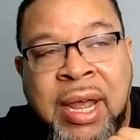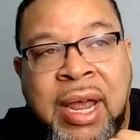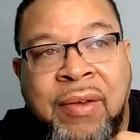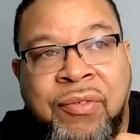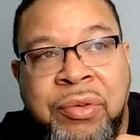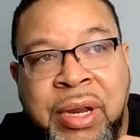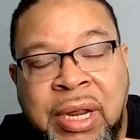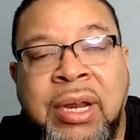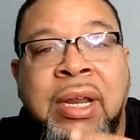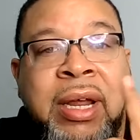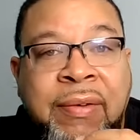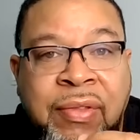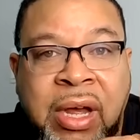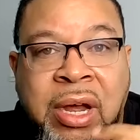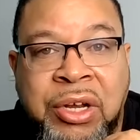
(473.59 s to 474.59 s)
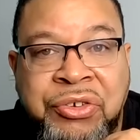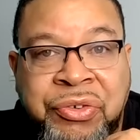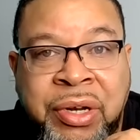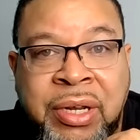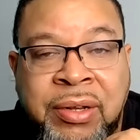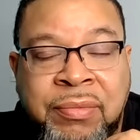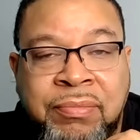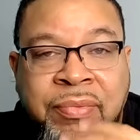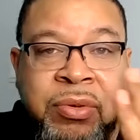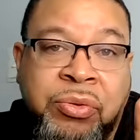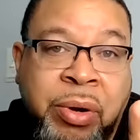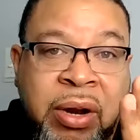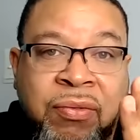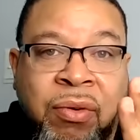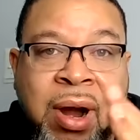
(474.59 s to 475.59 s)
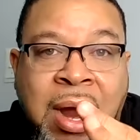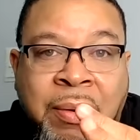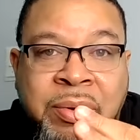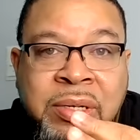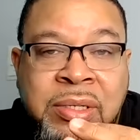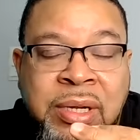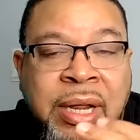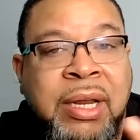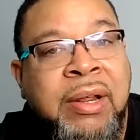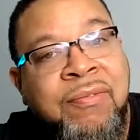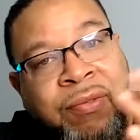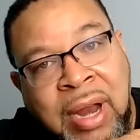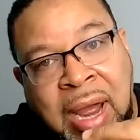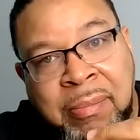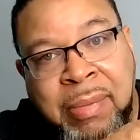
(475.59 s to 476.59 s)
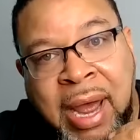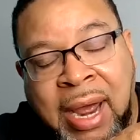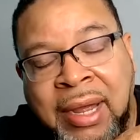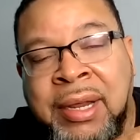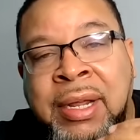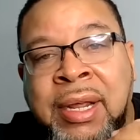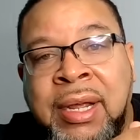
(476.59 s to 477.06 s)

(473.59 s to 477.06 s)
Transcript: If you need to leave the country for 24 hours and then fly back,